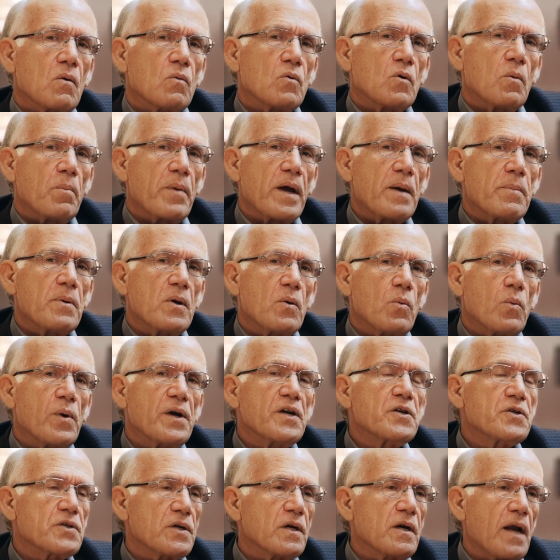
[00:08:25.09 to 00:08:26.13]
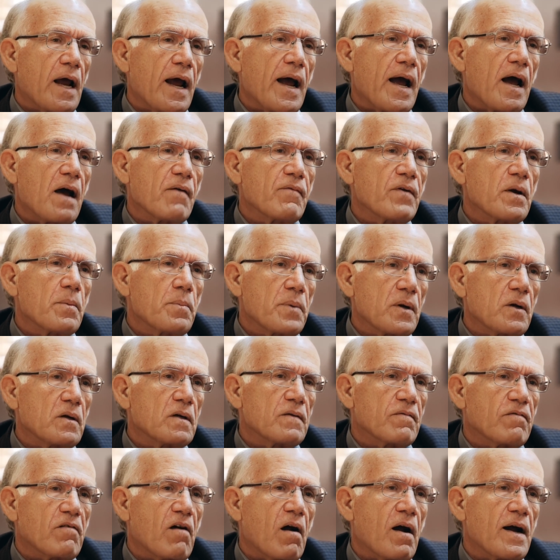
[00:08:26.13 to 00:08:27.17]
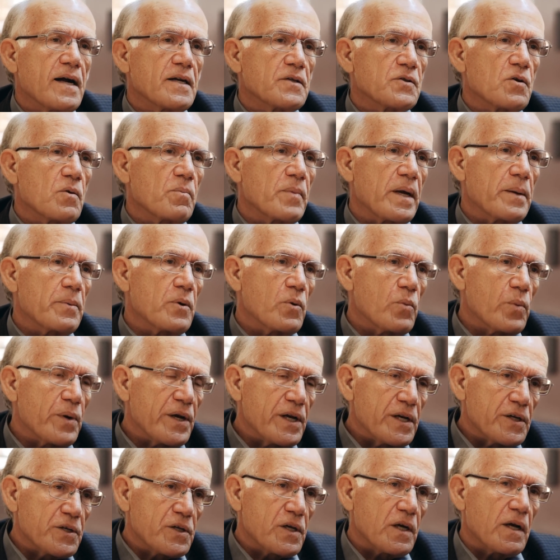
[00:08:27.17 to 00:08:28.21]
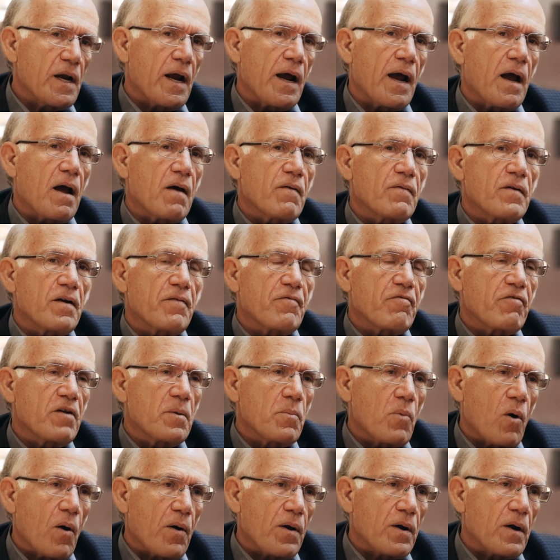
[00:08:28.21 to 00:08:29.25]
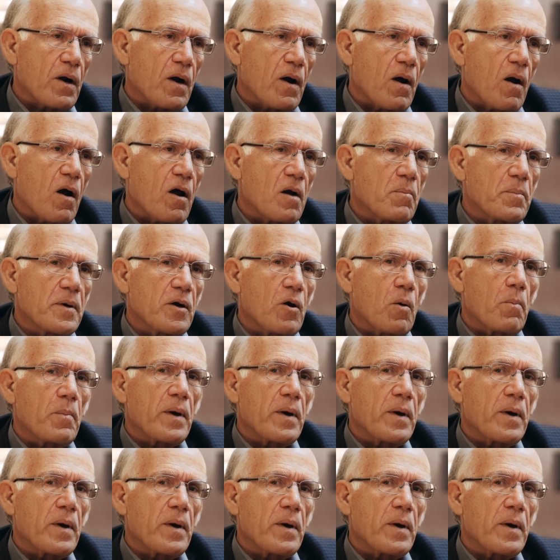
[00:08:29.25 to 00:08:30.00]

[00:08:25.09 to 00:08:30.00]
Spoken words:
well, maybe we should have a Bill of Rights, or maybe we should have a free market economy, or